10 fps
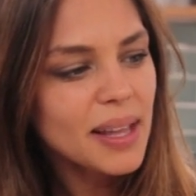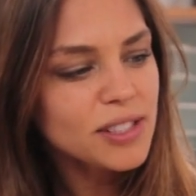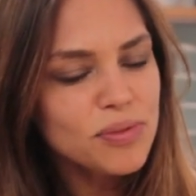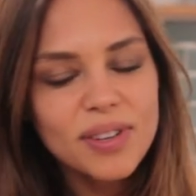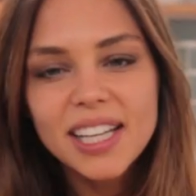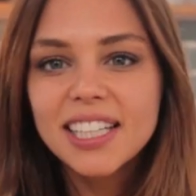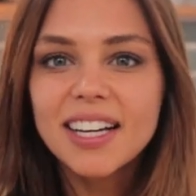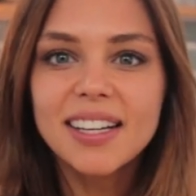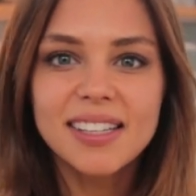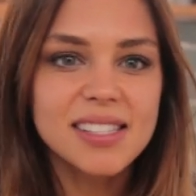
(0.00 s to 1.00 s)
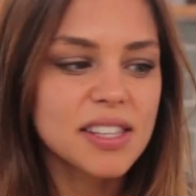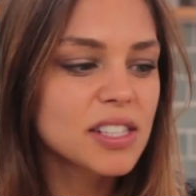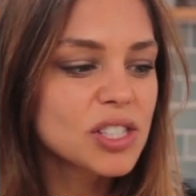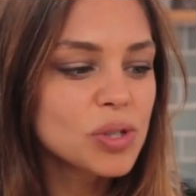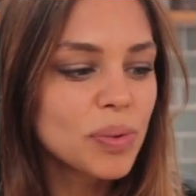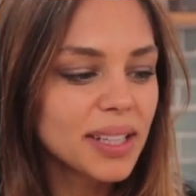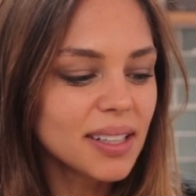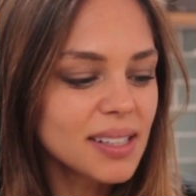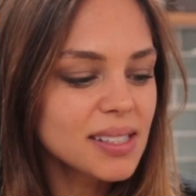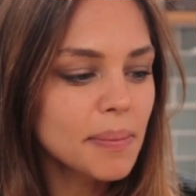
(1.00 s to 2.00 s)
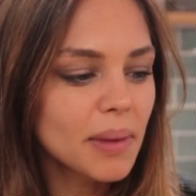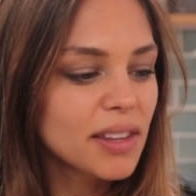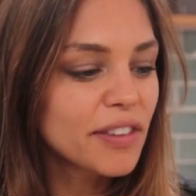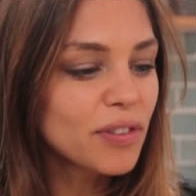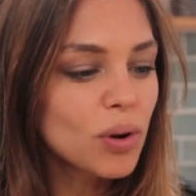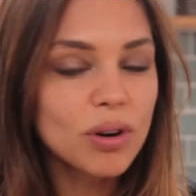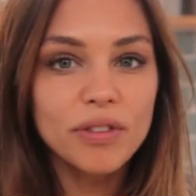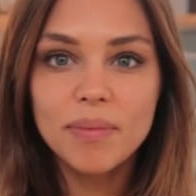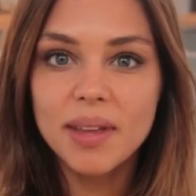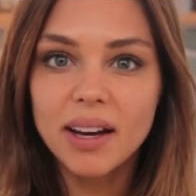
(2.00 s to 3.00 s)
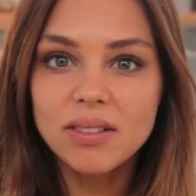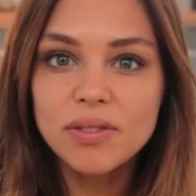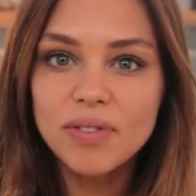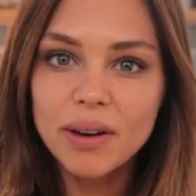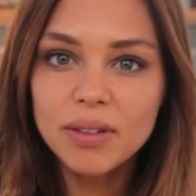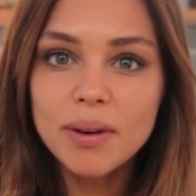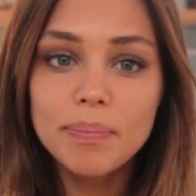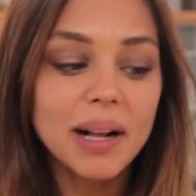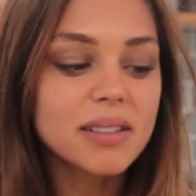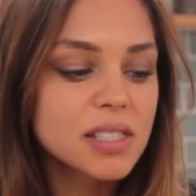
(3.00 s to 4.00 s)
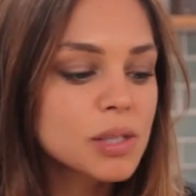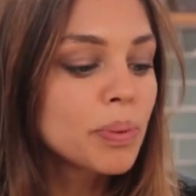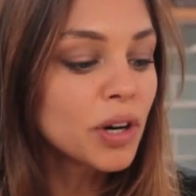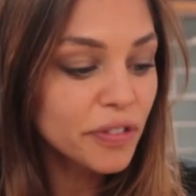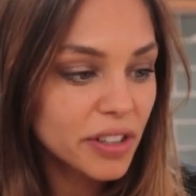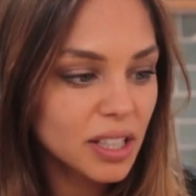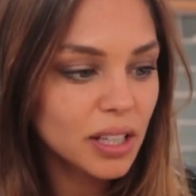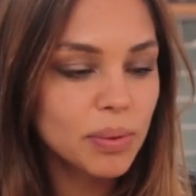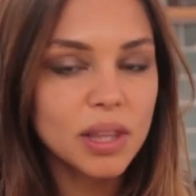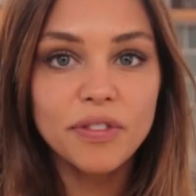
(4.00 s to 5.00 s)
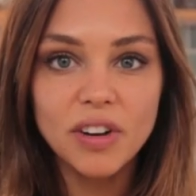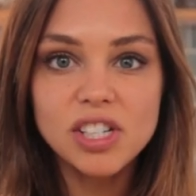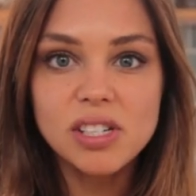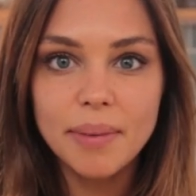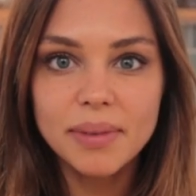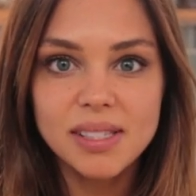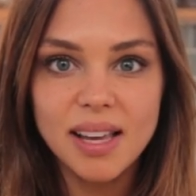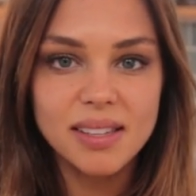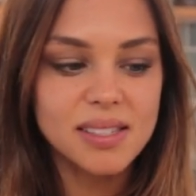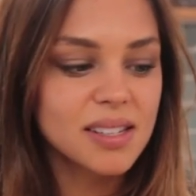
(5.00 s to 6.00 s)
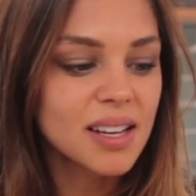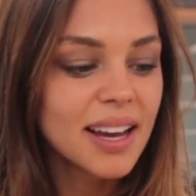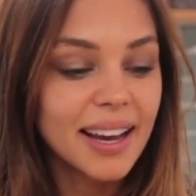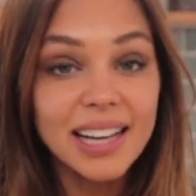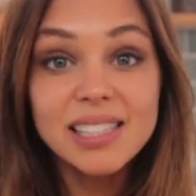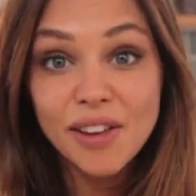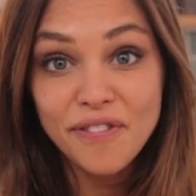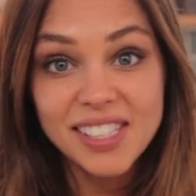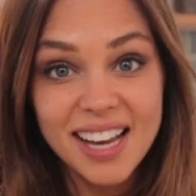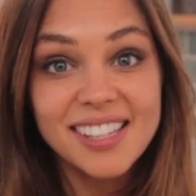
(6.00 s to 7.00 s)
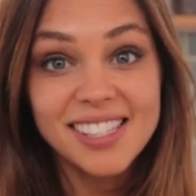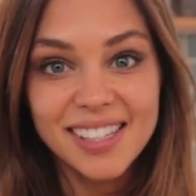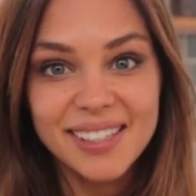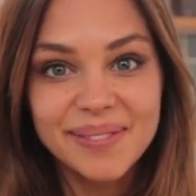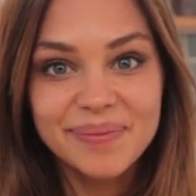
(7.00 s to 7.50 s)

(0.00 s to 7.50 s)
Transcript: It's really nice. The sweetness and the floral from the elderflower balances perfectly with the fresh lemon zest. It's fantastic.